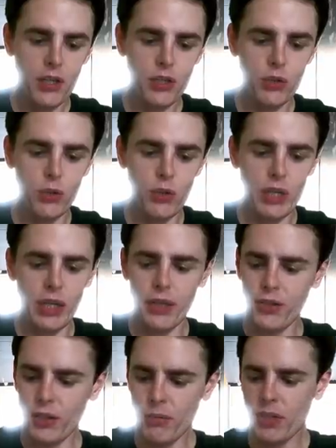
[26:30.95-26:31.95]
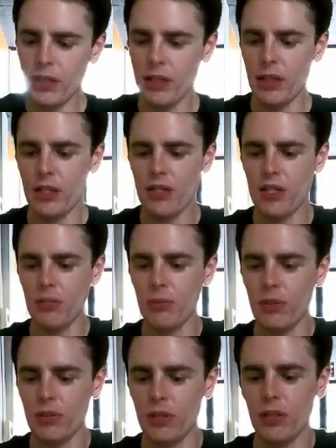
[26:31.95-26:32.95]
So I think it was kind of like
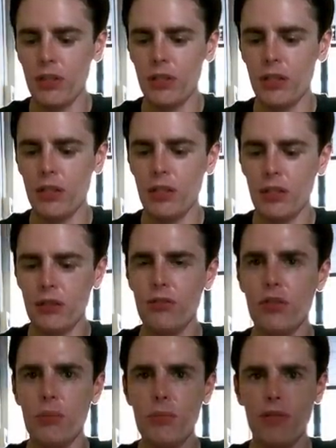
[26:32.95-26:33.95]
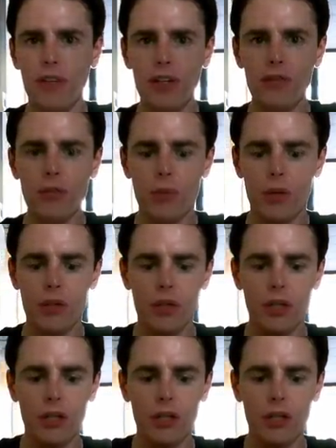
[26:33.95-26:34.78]
similar to the Drums of Heaven one.